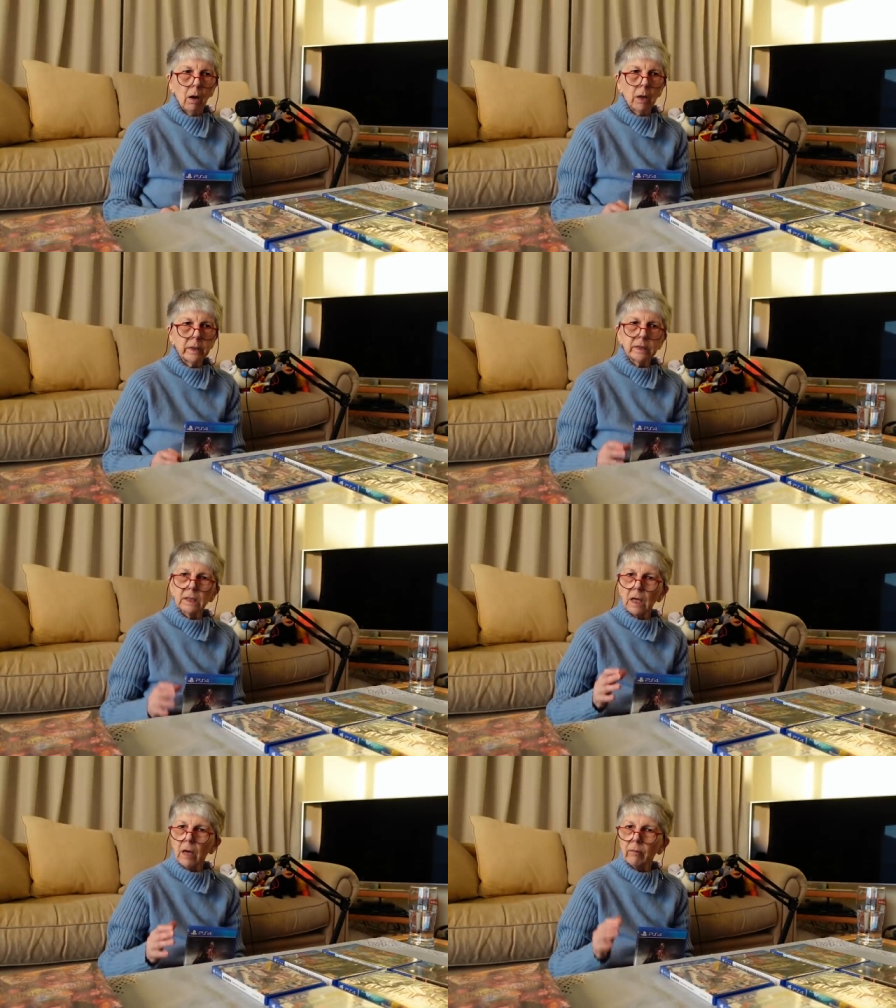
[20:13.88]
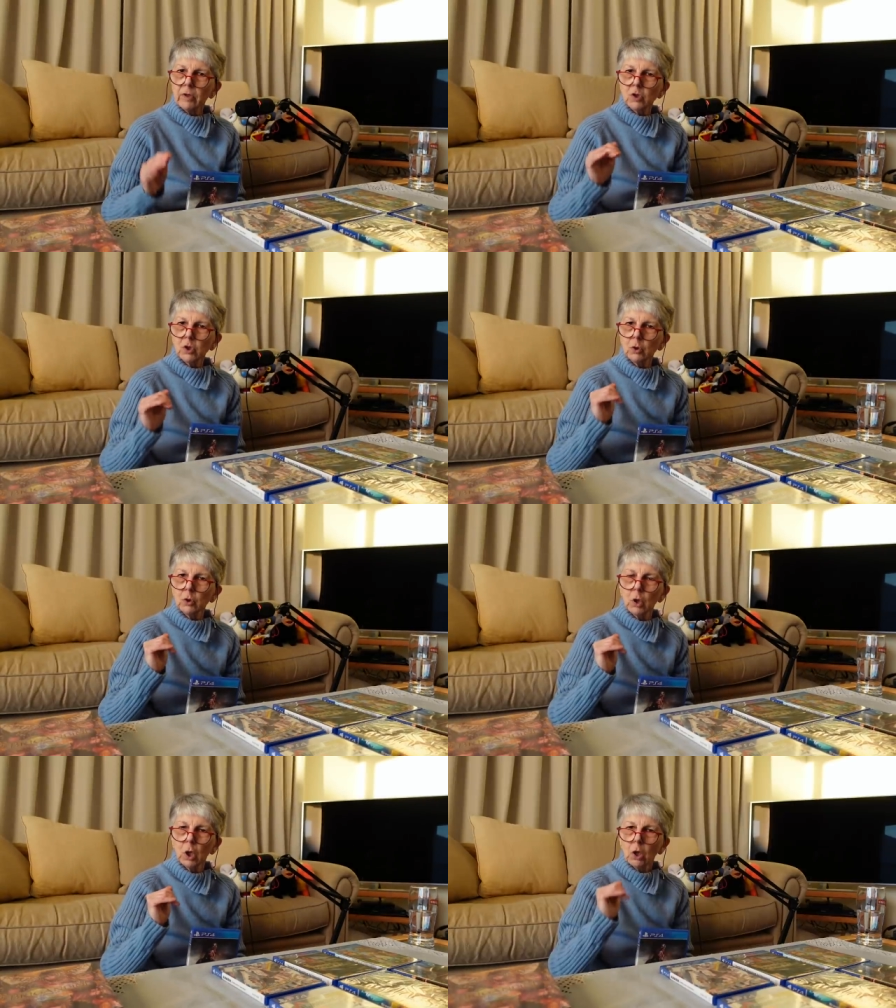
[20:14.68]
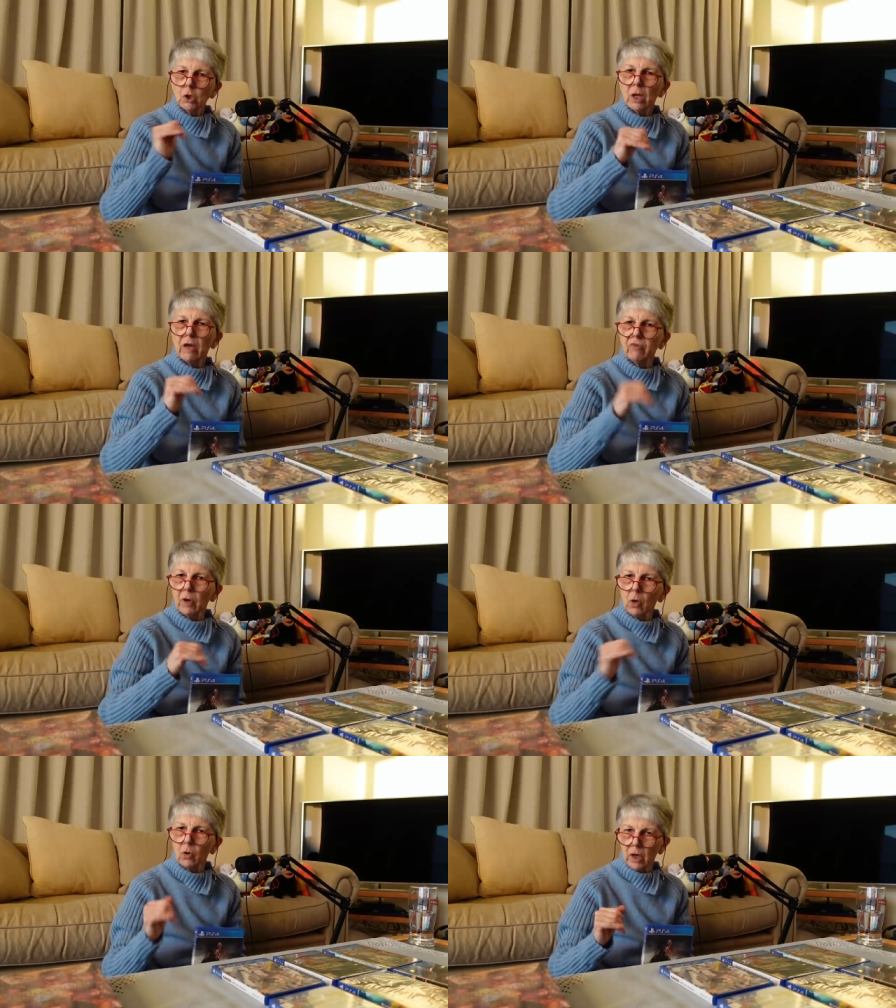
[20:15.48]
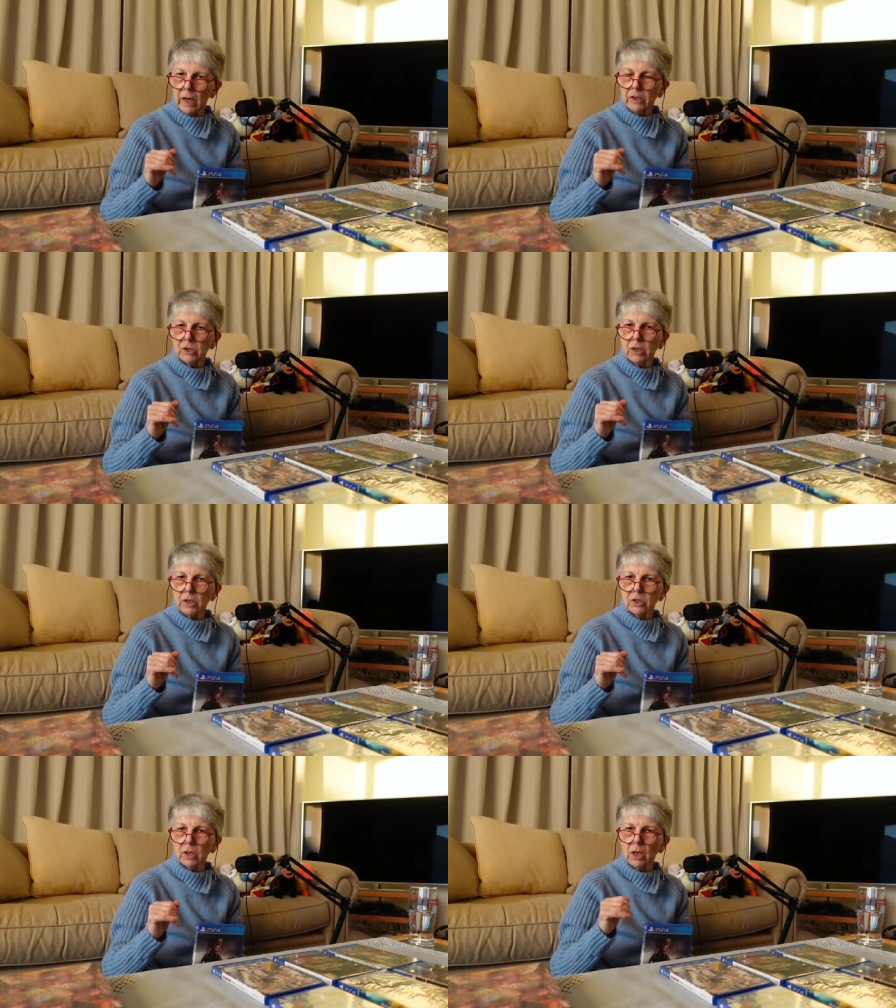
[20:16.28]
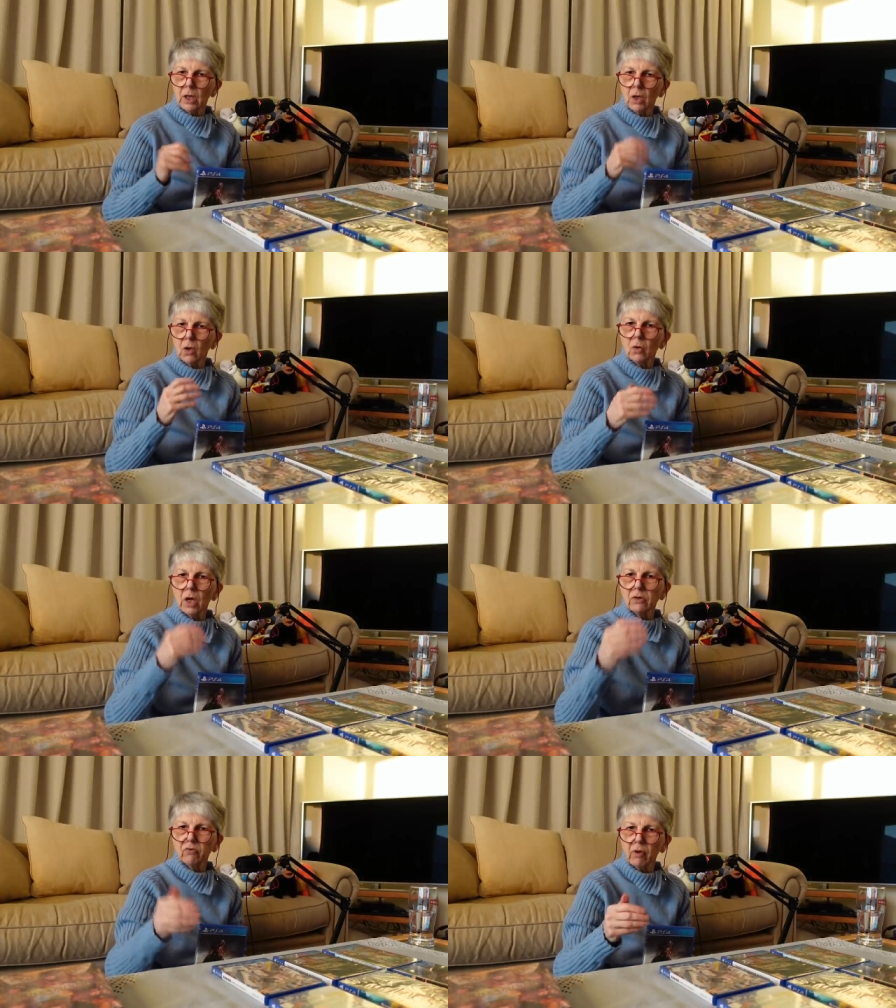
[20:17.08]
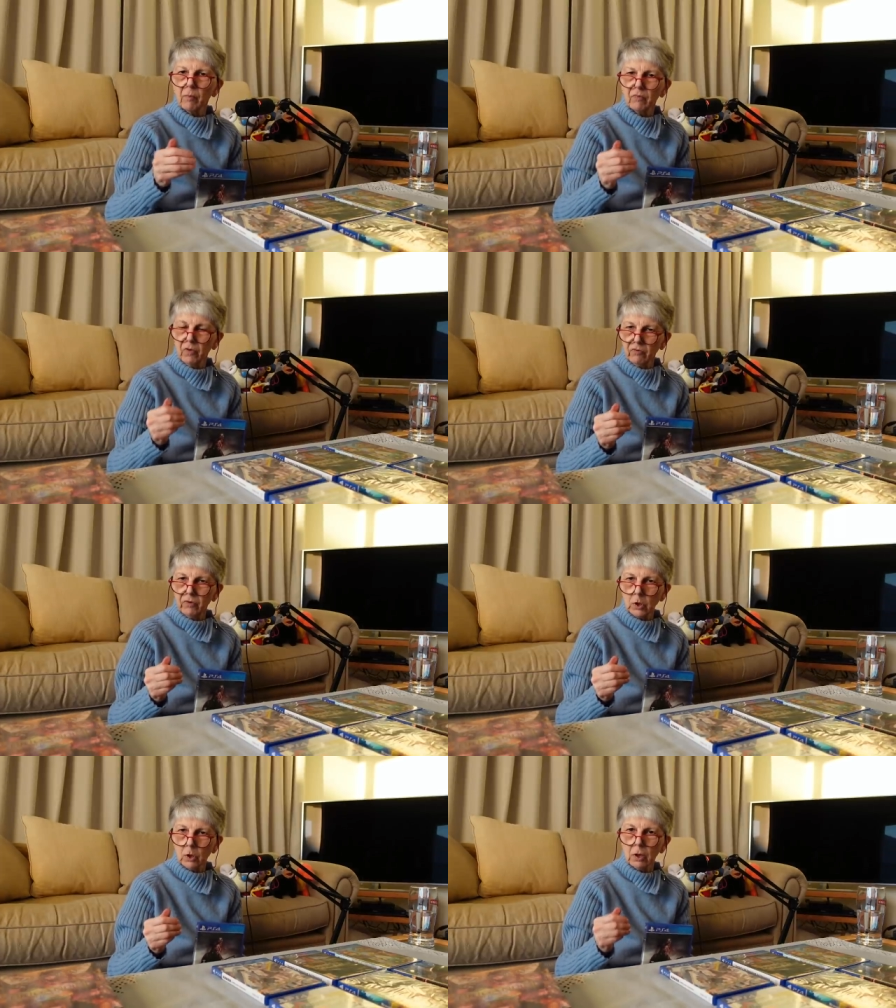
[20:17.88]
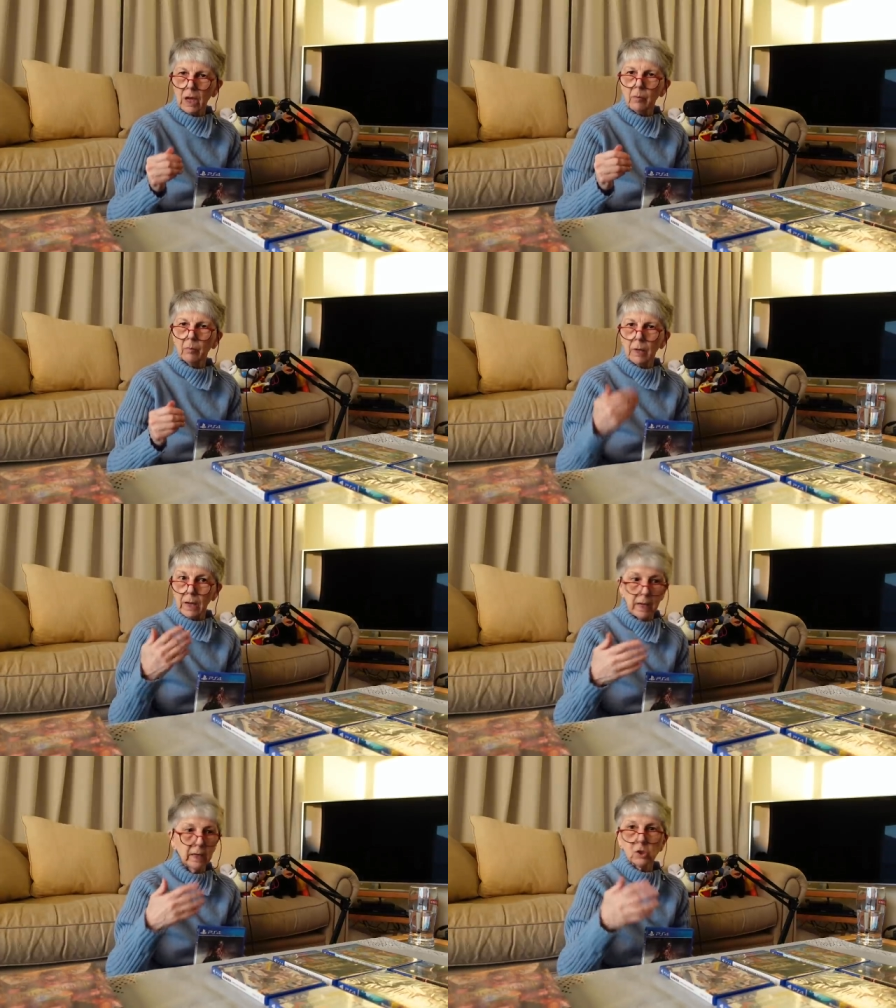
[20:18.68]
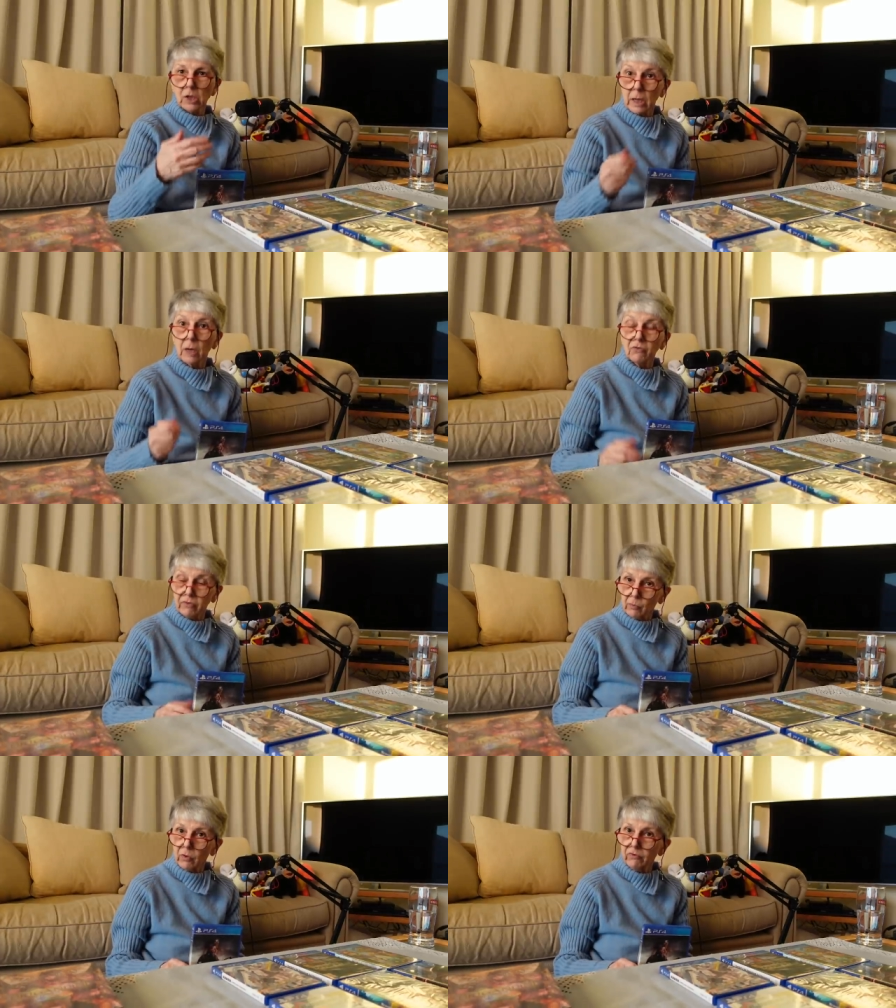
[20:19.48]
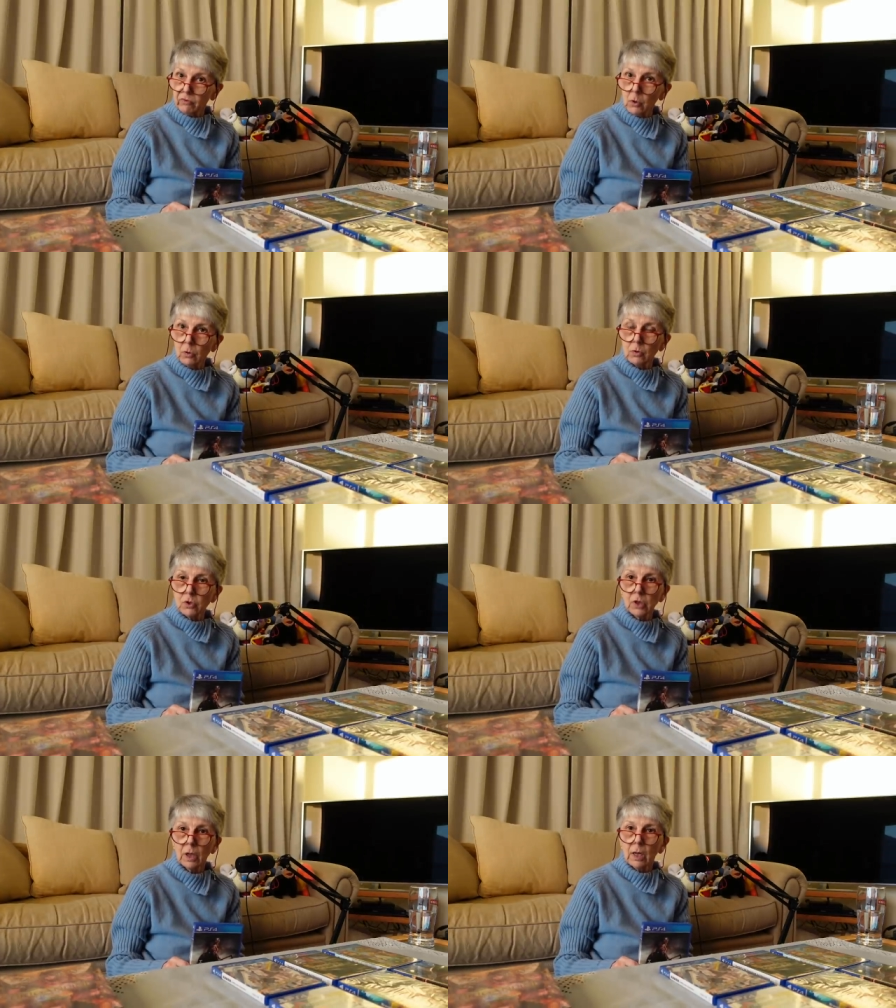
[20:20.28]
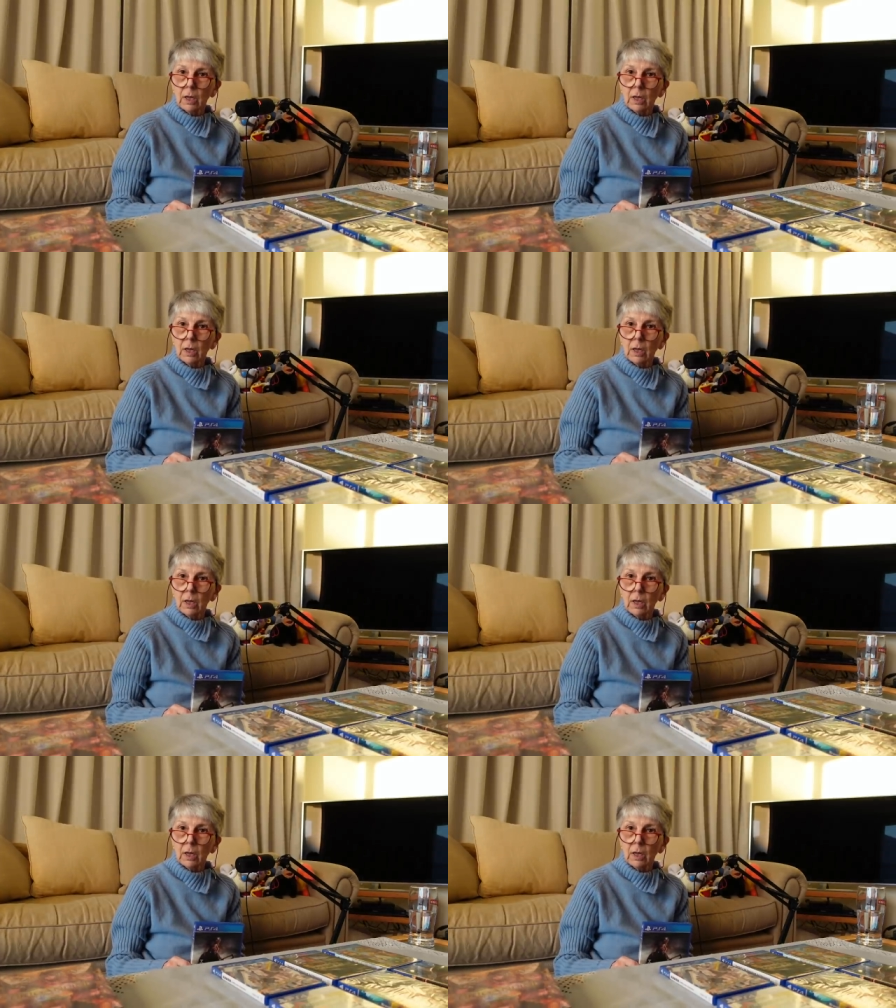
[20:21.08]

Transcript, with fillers: I'd encourage you to have a look at it. Look at some video gameplay, check out some reviews.